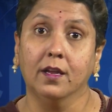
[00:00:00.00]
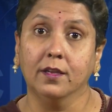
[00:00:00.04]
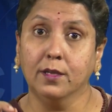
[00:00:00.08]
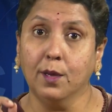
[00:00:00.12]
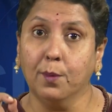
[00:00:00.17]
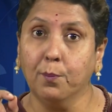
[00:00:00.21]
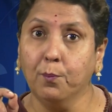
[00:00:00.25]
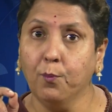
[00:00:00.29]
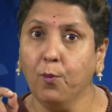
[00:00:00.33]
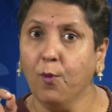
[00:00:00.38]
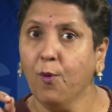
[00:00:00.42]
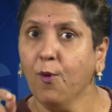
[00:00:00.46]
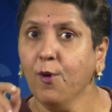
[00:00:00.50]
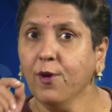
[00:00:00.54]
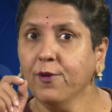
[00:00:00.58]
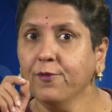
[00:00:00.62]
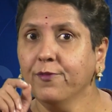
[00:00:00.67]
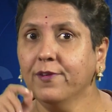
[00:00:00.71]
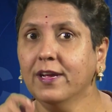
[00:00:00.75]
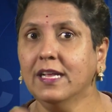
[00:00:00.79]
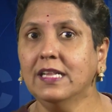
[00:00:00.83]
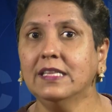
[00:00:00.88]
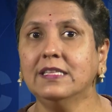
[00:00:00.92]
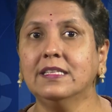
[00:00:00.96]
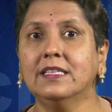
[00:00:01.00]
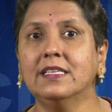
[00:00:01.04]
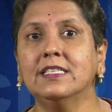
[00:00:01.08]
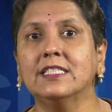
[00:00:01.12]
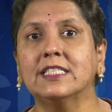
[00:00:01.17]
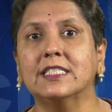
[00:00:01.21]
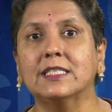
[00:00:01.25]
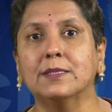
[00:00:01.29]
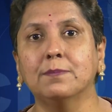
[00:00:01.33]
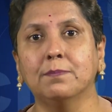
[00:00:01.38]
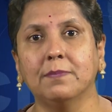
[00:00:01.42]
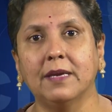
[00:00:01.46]
The more wealth
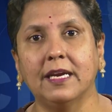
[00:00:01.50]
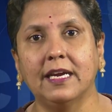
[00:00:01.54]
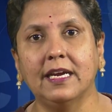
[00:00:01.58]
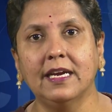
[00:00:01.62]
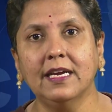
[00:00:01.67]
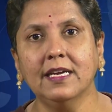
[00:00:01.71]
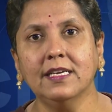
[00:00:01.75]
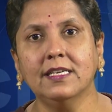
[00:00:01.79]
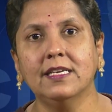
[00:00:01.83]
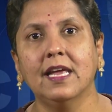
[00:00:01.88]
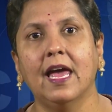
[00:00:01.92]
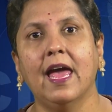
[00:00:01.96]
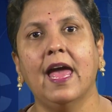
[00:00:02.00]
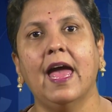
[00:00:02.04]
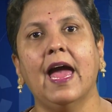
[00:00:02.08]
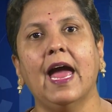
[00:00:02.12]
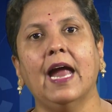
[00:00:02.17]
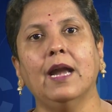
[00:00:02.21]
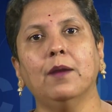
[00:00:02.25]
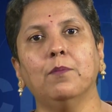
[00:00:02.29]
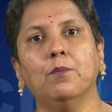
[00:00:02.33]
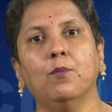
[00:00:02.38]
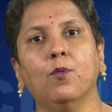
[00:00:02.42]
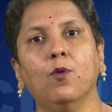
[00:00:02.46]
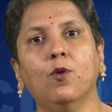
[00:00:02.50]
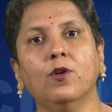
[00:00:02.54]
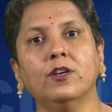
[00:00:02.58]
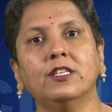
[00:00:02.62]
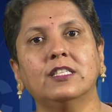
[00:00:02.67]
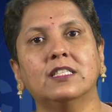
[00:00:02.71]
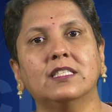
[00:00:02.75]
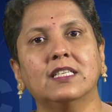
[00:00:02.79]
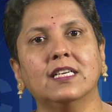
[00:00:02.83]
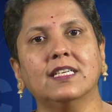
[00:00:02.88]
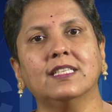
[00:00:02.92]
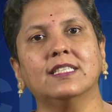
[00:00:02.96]
is made and more
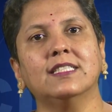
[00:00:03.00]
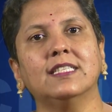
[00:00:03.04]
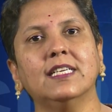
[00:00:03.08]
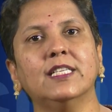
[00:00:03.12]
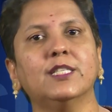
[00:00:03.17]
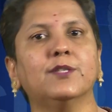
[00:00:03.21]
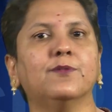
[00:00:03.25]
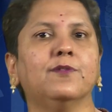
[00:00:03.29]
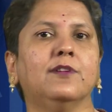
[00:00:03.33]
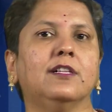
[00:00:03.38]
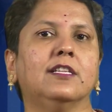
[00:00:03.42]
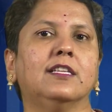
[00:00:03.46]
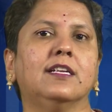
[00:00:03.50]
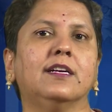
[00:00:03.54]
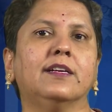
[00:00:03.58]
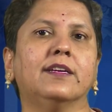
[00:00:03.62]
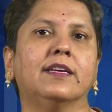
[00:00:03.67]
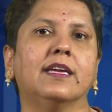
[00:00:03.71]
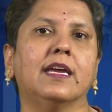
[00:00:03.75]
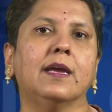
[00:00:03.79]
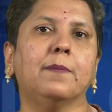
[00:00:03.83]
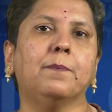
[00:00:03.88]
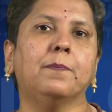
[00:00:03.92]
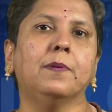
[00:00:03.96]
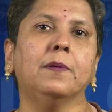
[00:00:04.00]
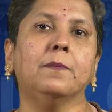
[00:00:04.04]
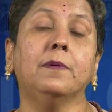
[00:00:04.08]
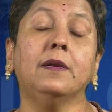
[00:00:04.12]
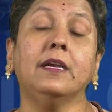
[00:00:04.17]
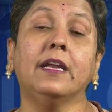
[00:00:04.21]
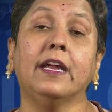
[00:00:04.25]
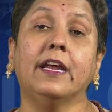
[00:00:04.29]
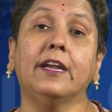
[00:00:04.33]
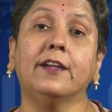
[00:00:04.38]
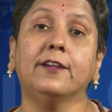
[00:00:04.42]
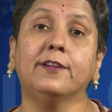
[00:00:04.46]
successful the
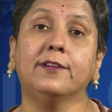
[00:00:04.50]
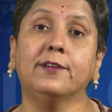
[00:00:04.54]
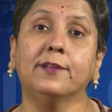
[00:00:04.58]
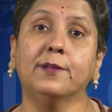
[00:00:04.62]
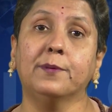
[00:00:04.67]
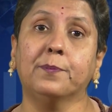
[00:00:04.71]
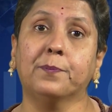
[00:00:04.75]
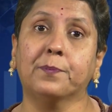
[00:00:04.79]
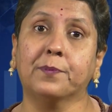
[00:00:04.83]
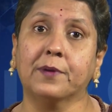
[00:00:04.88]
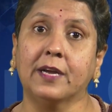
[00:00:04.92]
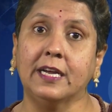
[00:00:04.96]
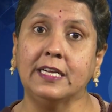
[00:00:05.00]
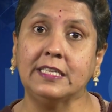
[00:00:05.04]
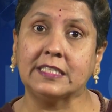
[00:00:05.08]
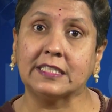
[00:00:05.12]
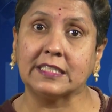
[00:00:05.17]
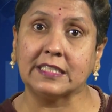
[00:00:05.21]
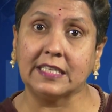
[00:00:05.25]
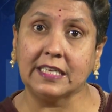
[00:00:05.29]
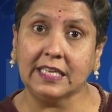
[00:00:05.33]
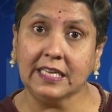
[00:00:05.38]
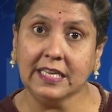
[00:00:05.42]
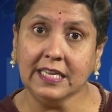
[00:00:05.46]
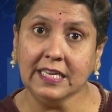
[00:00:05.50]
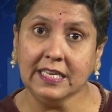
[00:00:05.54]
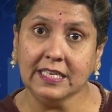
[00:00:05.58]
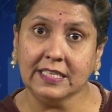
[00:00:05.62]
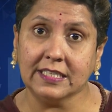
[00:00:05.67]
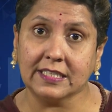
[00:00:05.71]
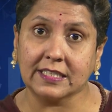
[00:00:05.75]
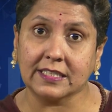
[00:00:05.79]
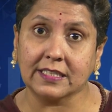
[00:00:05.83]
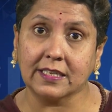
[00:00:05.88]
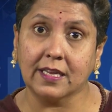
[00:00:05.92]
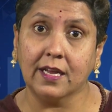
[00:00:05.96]
capable enterprise is,